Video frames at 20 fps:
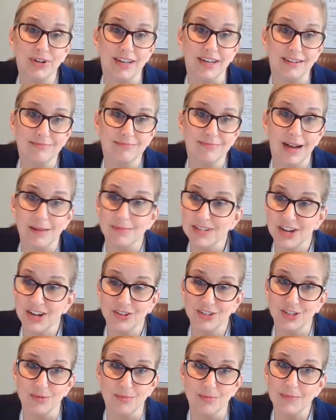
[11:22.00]
do it. I'm
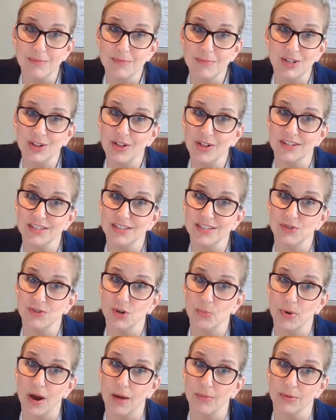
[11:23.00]
telling you, my men clients have
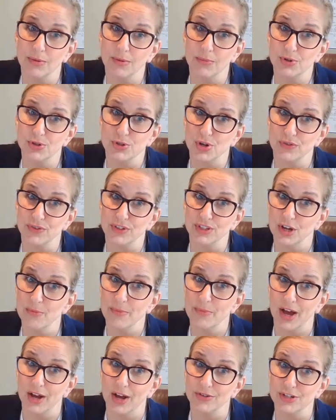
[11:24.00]
no problem preserving
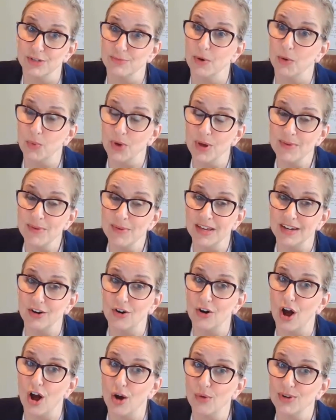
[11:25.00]
their boundaries, but women
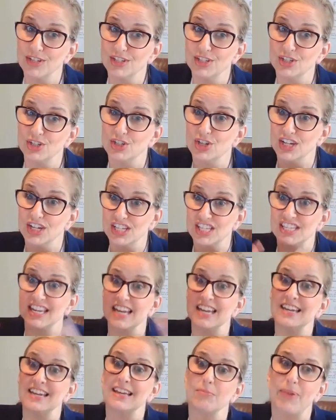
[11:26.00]
are always
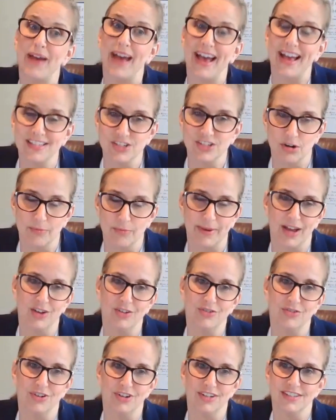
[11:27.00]
extending past our
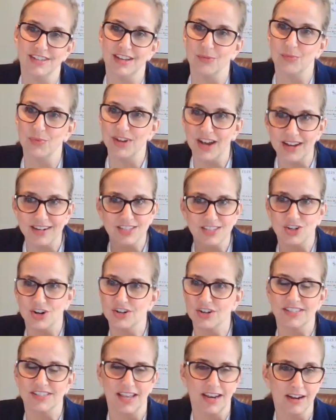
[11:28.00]
boundaries, and we got to
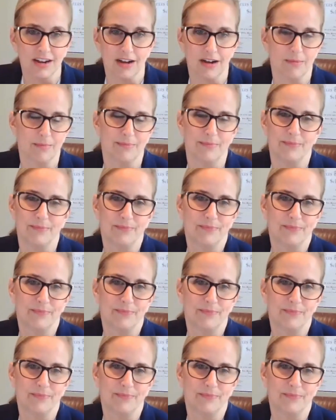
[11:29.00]
start setting them.